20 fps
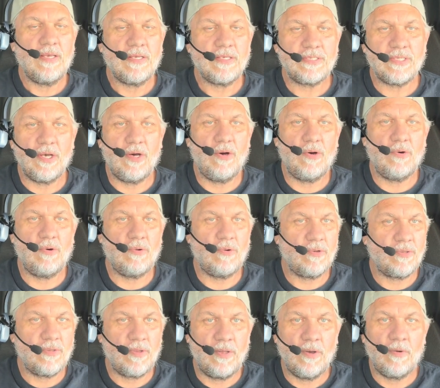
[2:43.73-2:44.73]
So
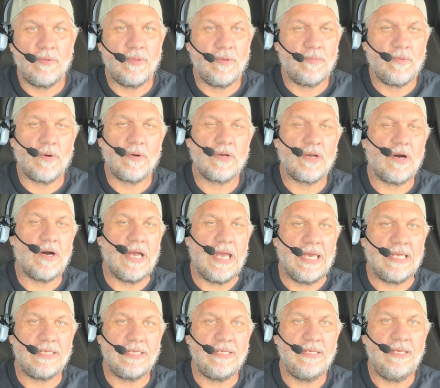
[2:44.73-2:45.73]
the phone call
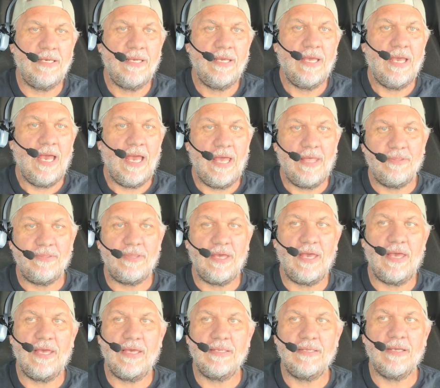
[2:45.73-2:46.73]
ended, and
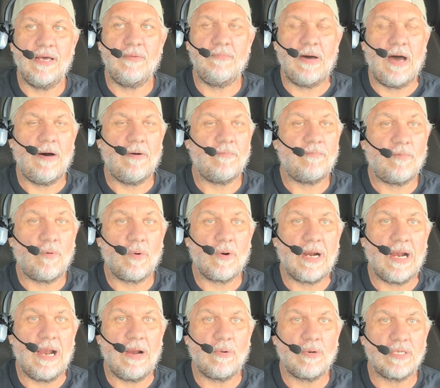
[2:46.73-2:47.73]
then about 4
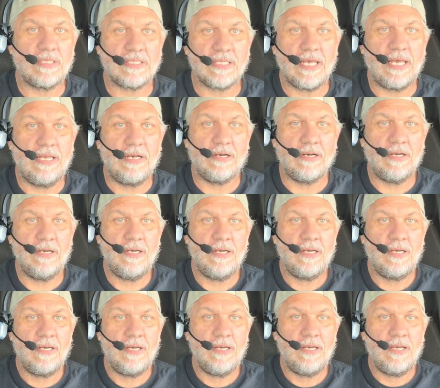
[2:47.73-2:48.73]
hours later,
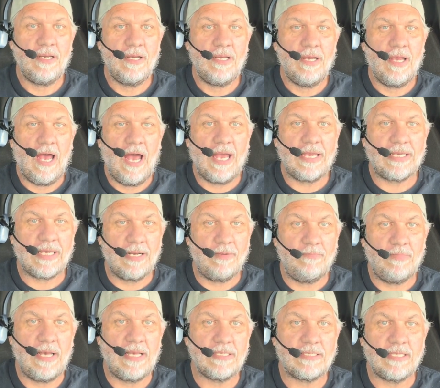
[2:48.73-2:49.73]
I get a
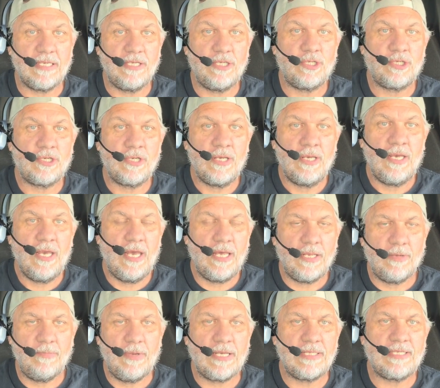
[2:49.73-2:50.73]
message, and
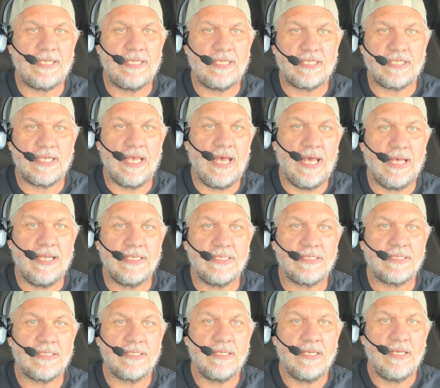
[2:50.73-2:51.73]
the message
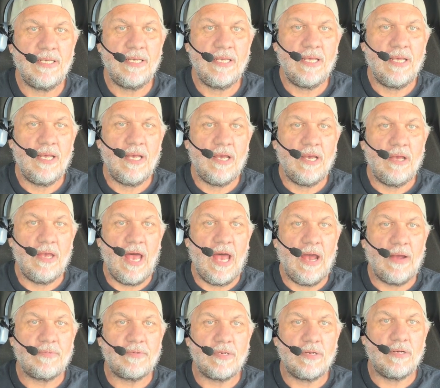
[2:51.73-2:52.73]
says,
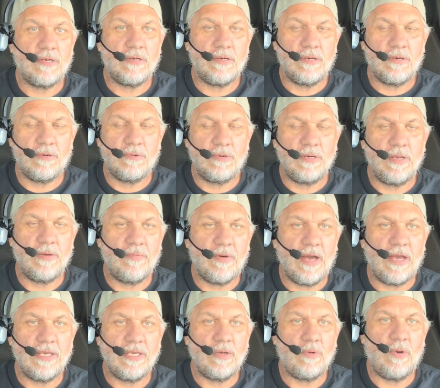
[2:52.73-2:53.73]
after
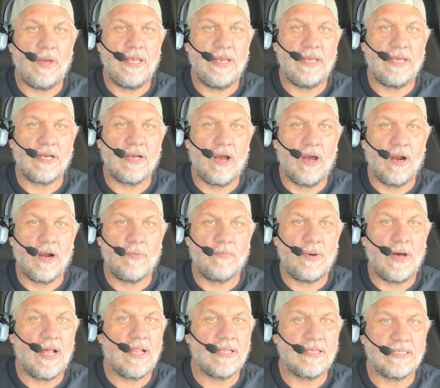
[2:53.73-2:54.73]
reevaluating our
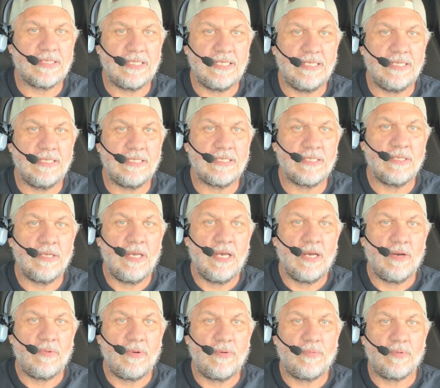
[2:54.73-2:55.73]
policies,
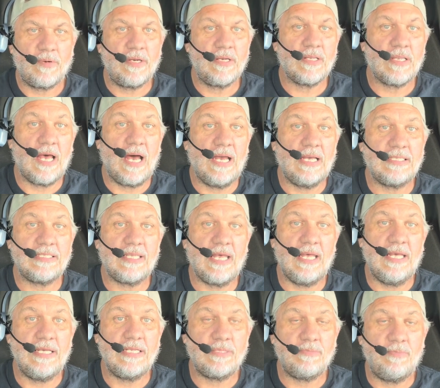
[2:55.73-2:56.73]
we've realized
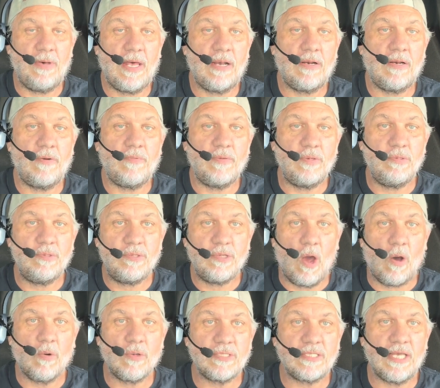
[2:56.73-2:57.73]
that it's better if you
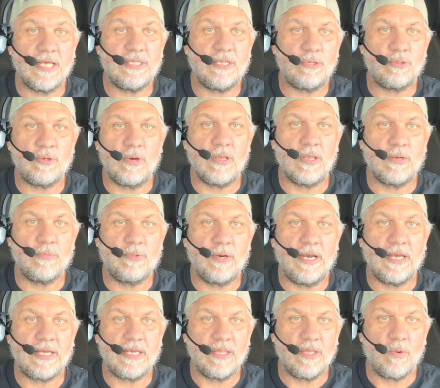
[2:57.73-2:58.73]
don't set the trailer
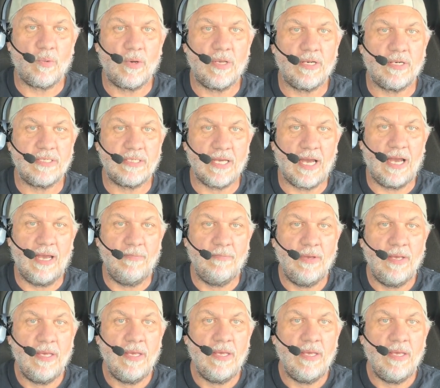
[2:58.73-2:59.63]
brake in the winter time,